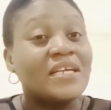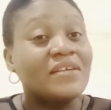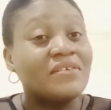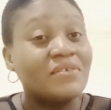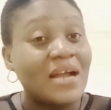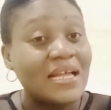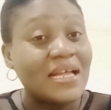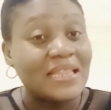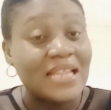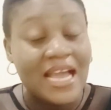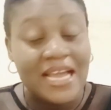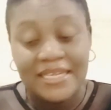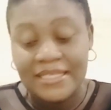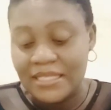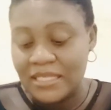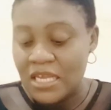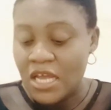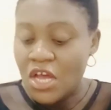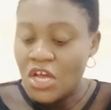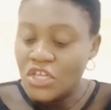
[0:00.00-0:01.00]
granite.
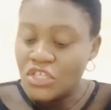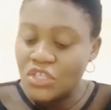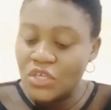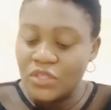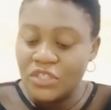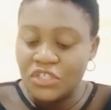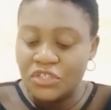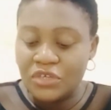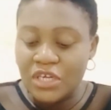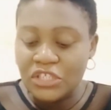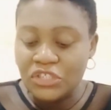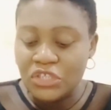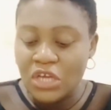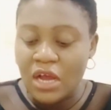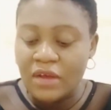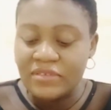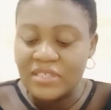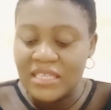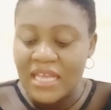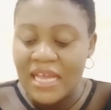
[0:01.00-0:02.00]
So the ratio
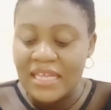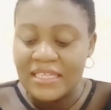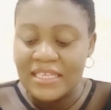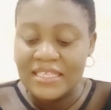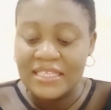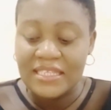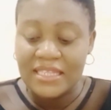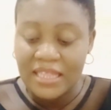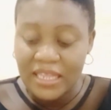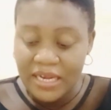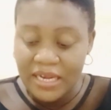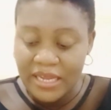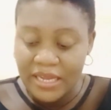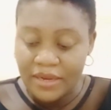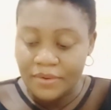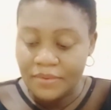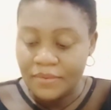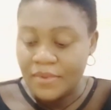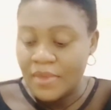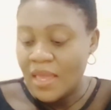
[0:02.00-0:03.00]
of sand is 3.
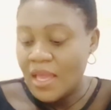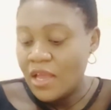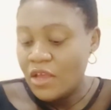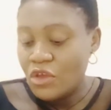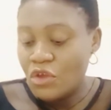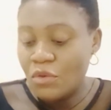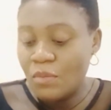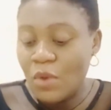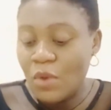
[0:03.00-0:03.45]
You